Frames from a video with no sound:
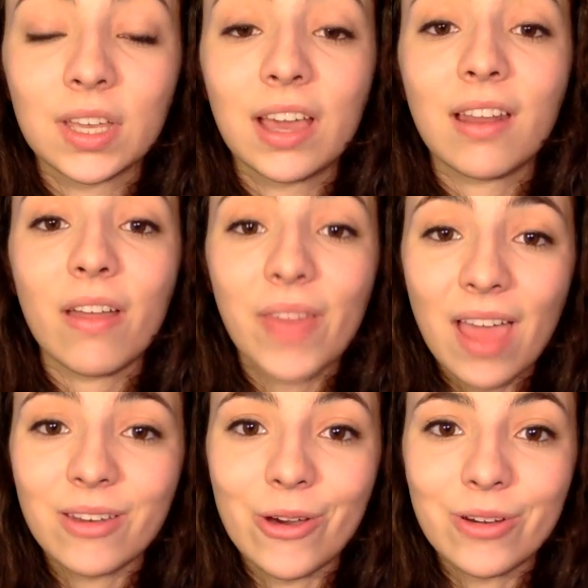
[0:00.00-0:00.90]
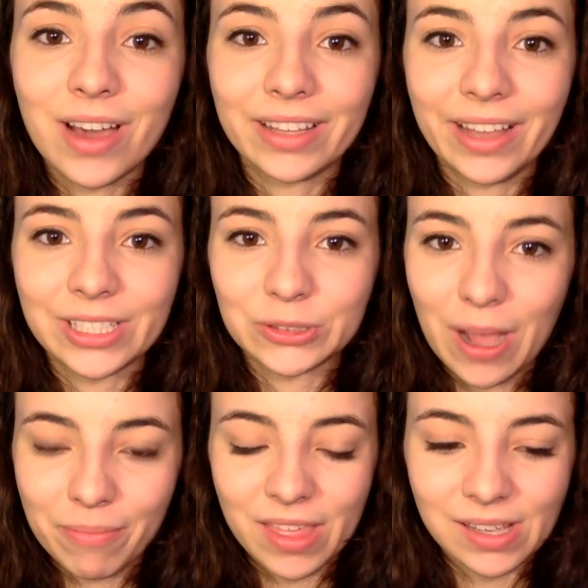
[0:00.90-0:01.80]
And on that note, I'd like to
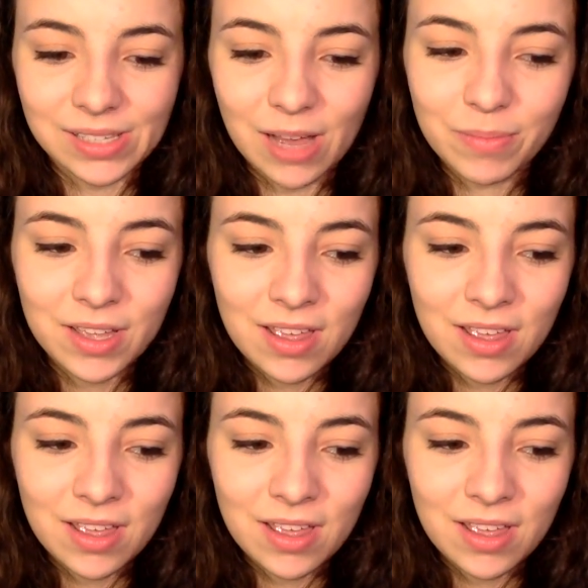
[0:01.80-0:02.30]
wrap things up.